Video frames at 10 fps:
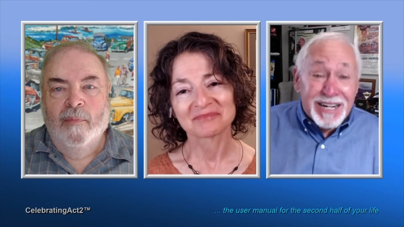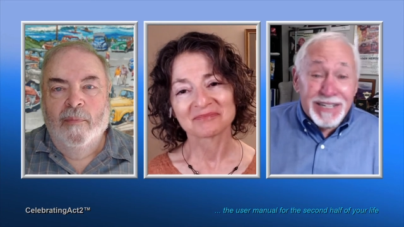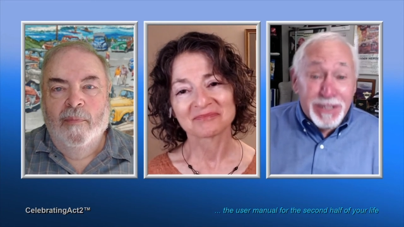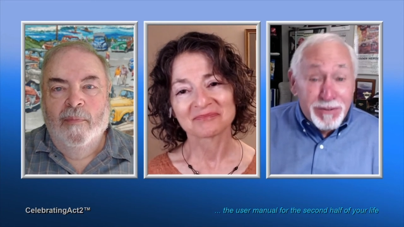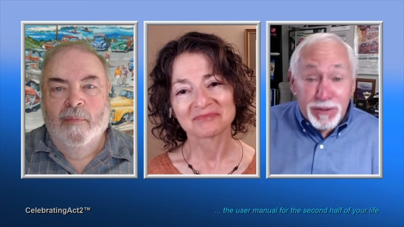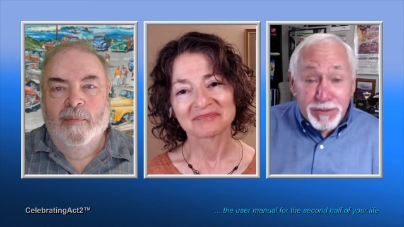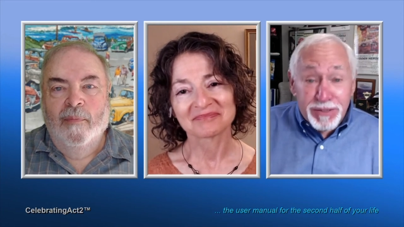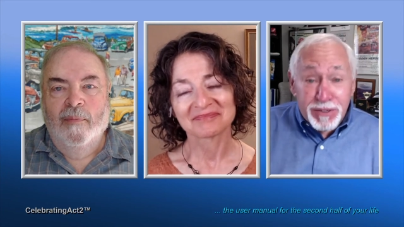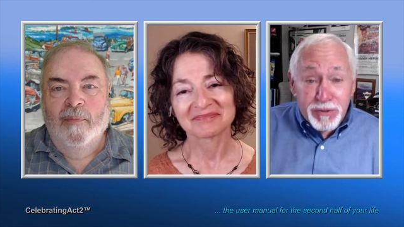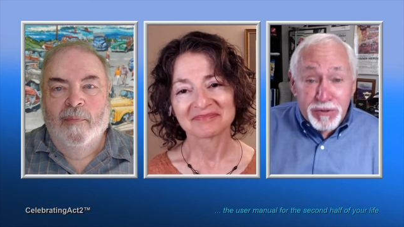Speaker 1: i love our
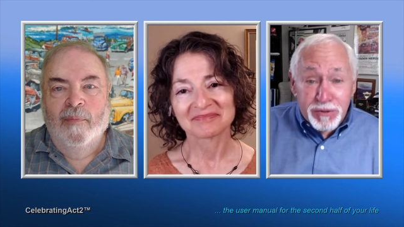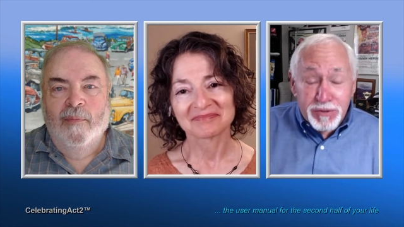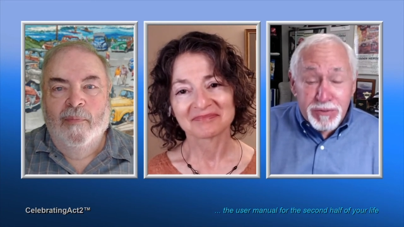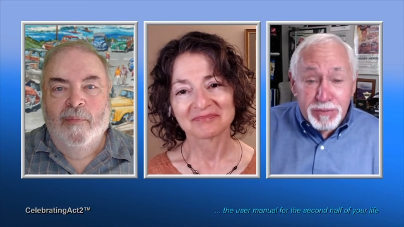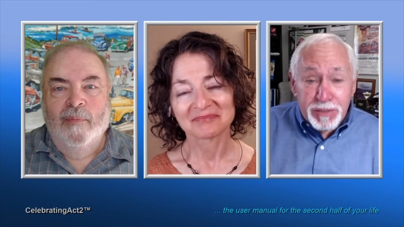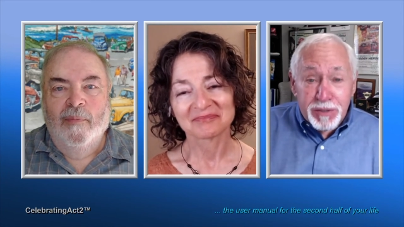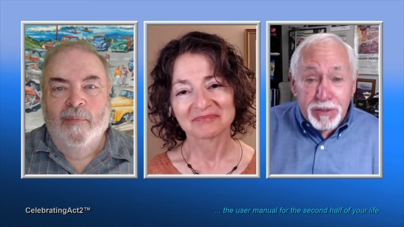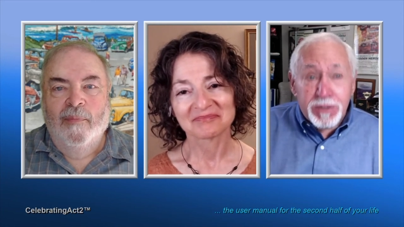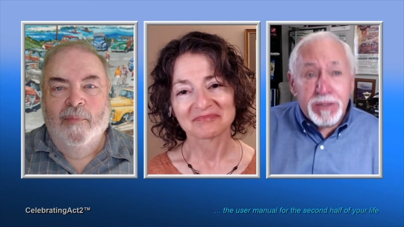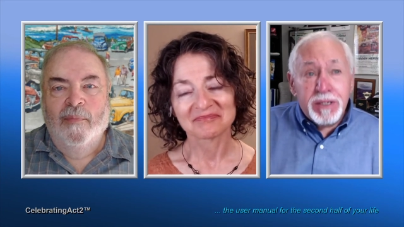sessions
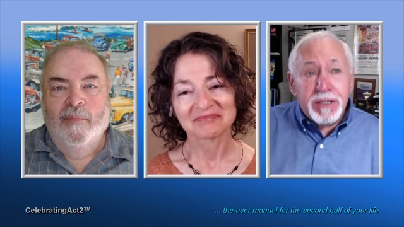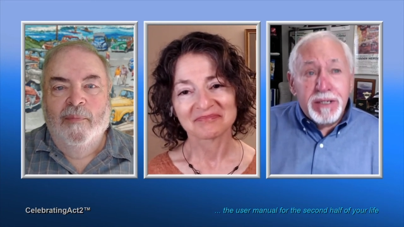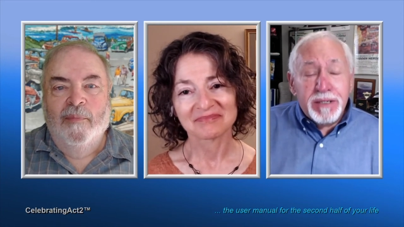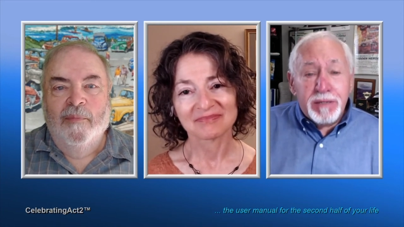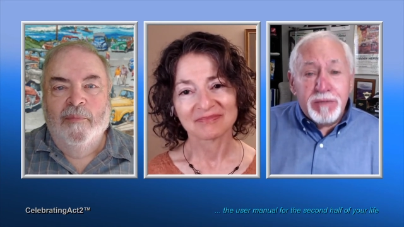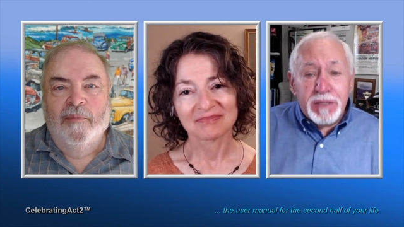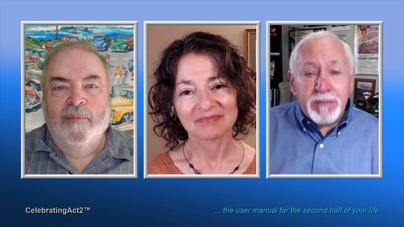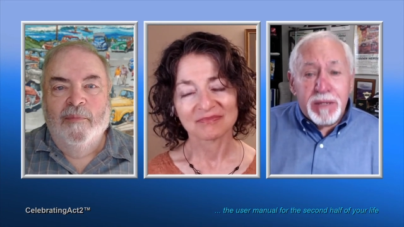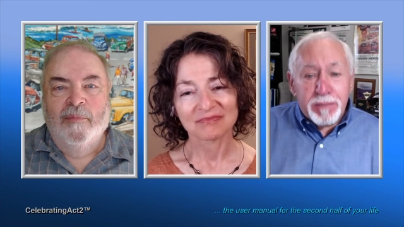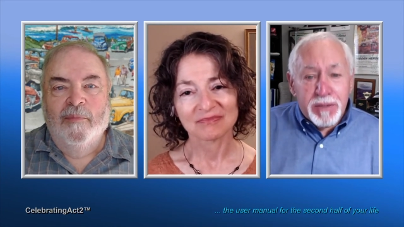because they really
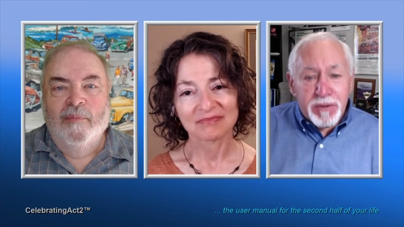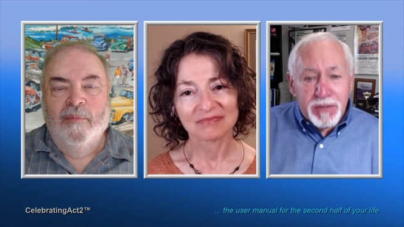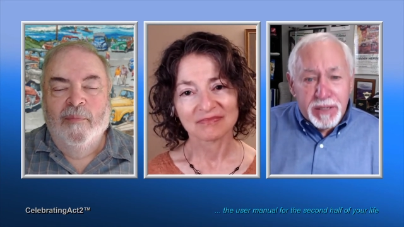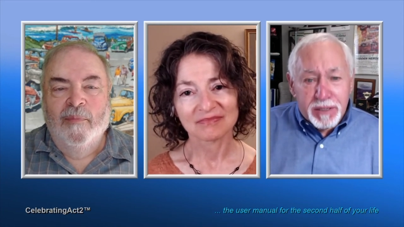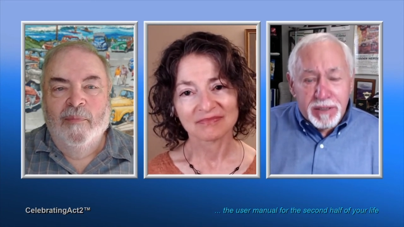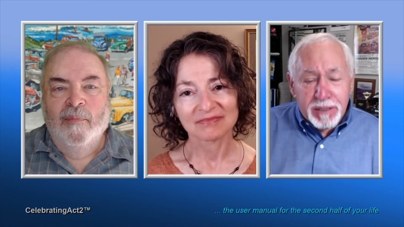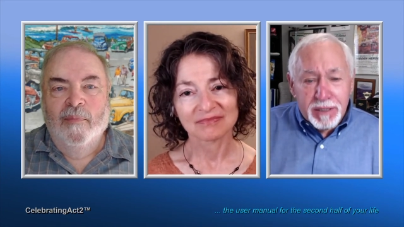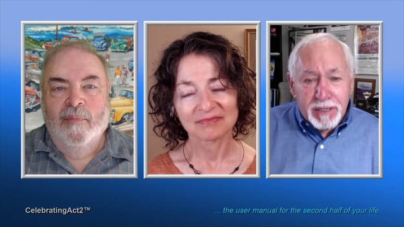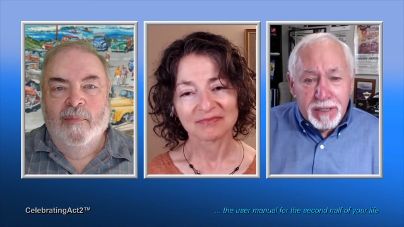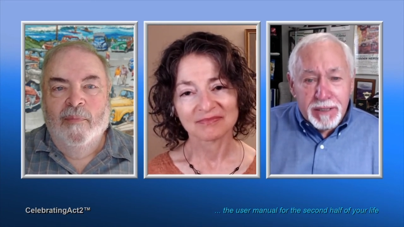make me think
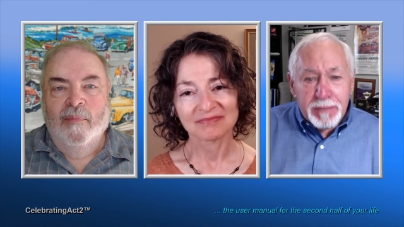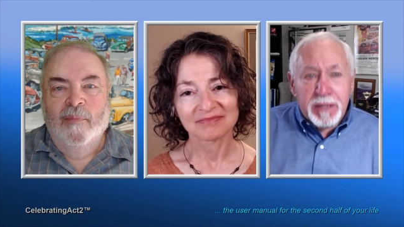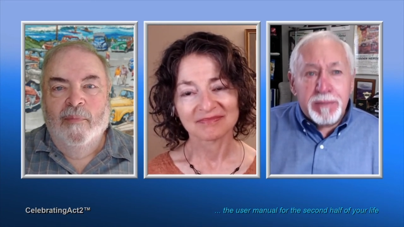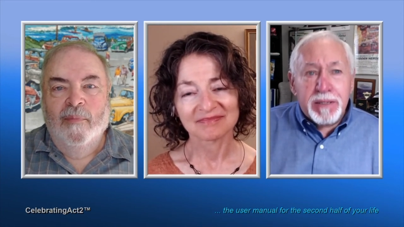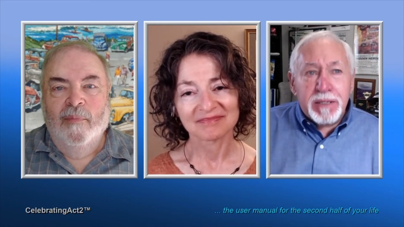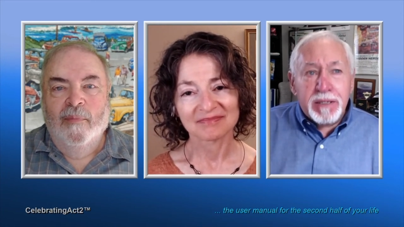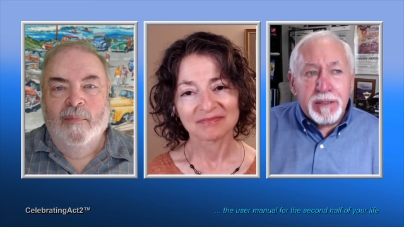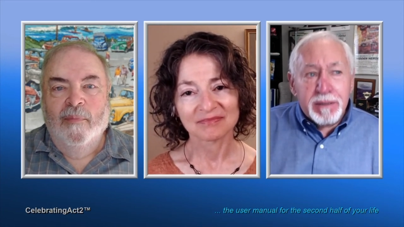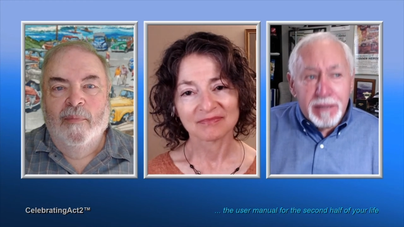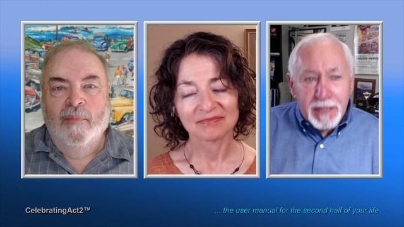and they make
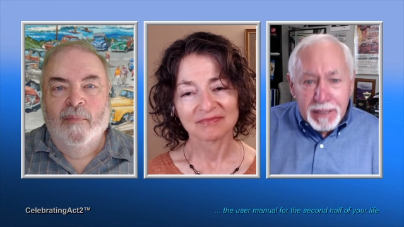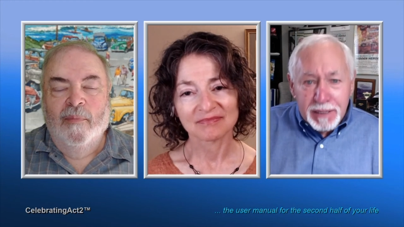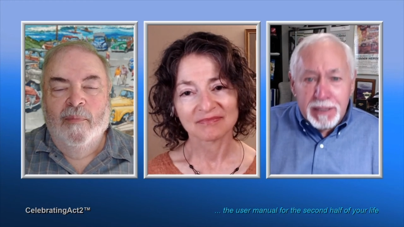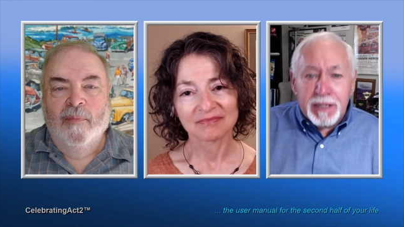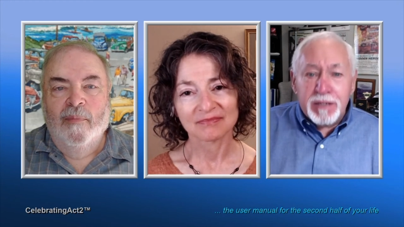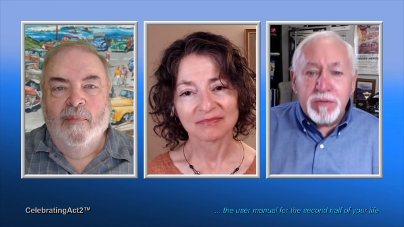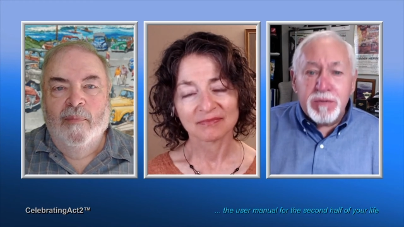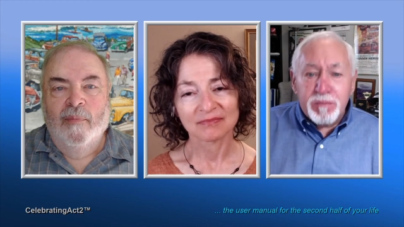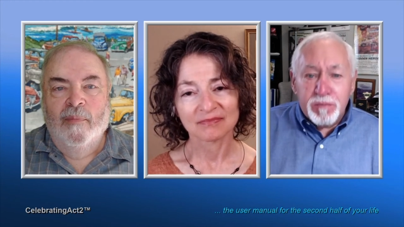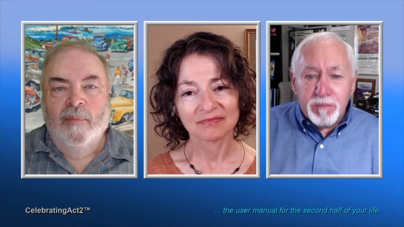me analyze
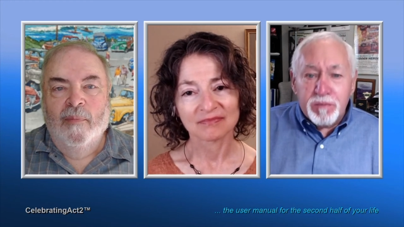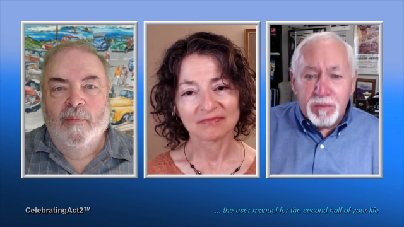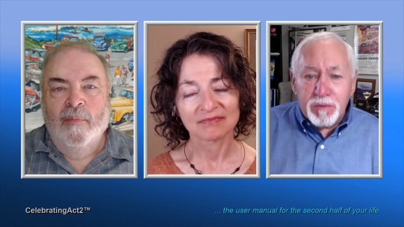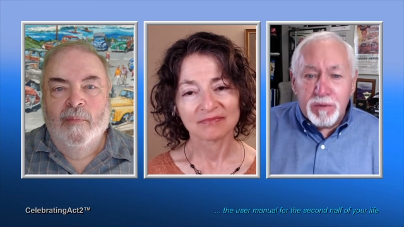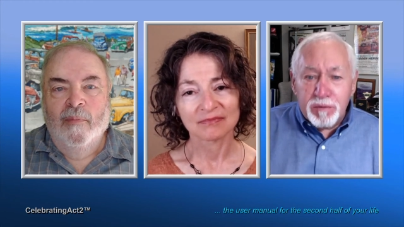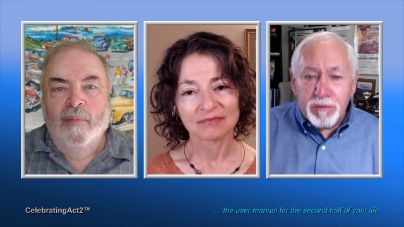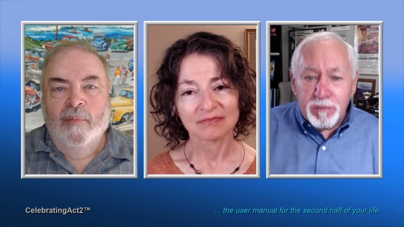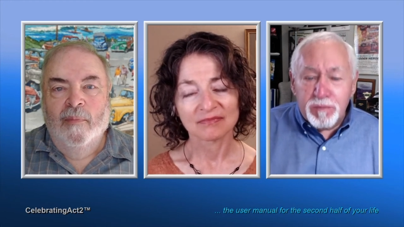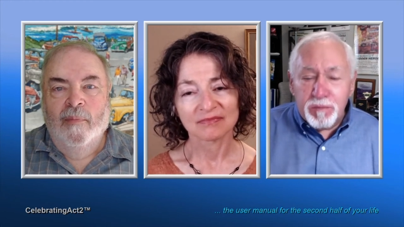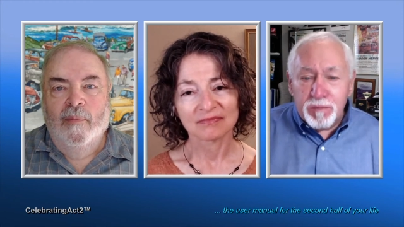
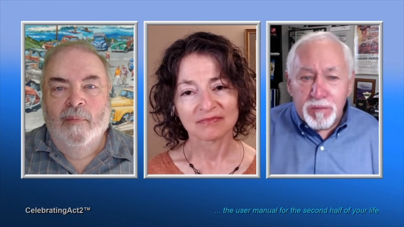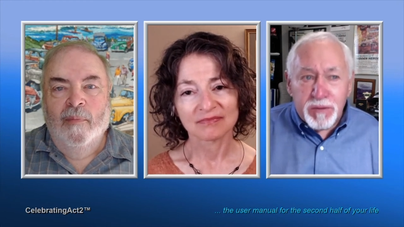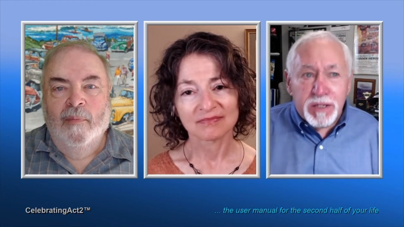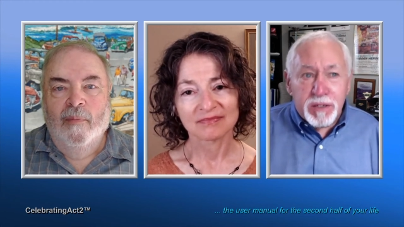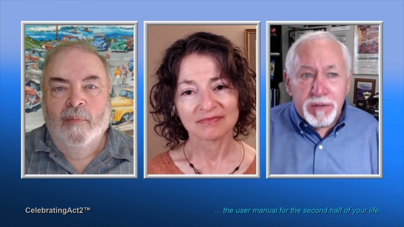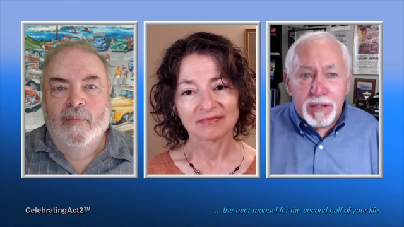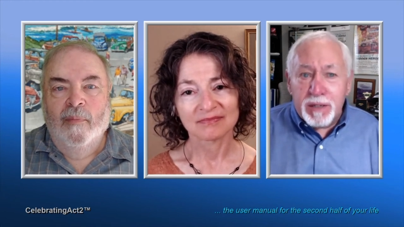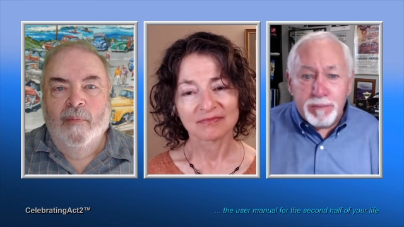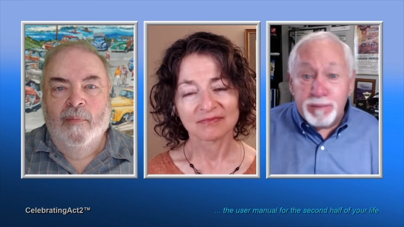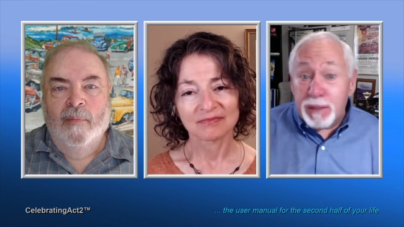things that i
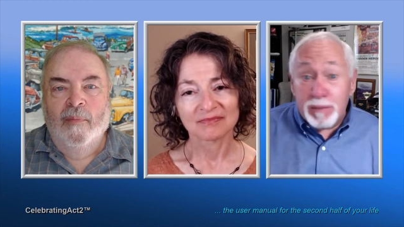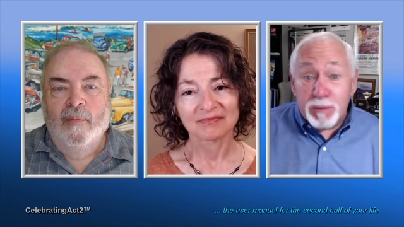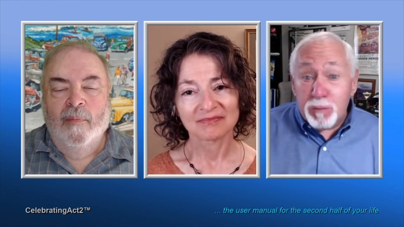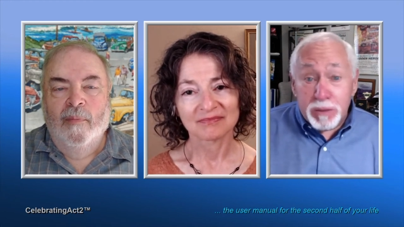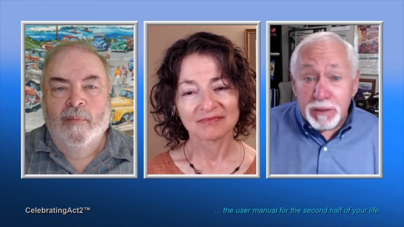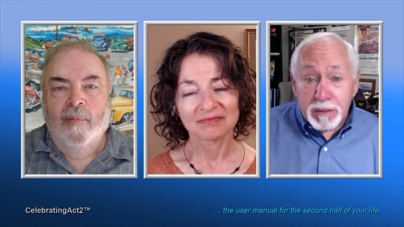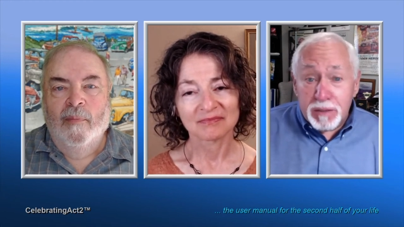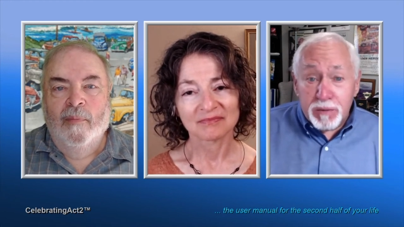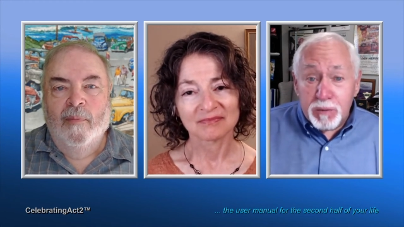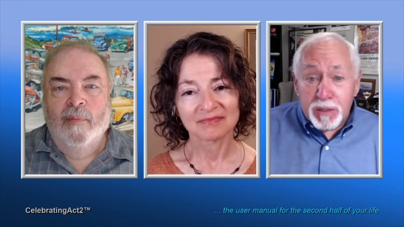probably wouldn't
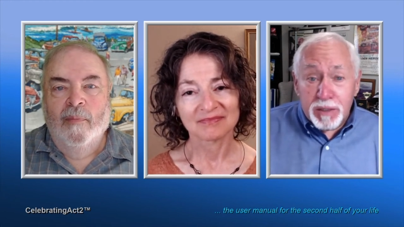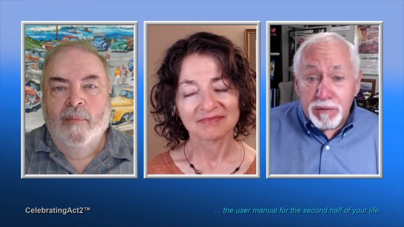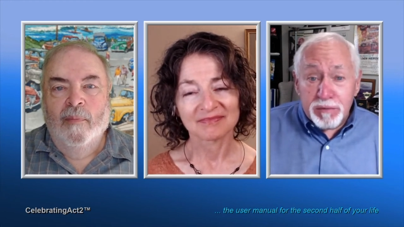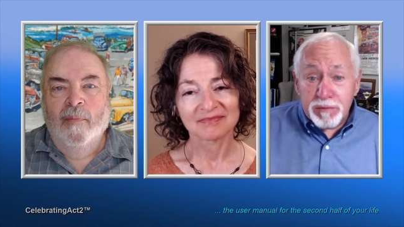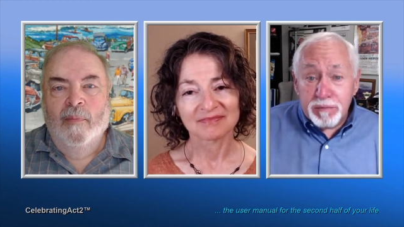otherwise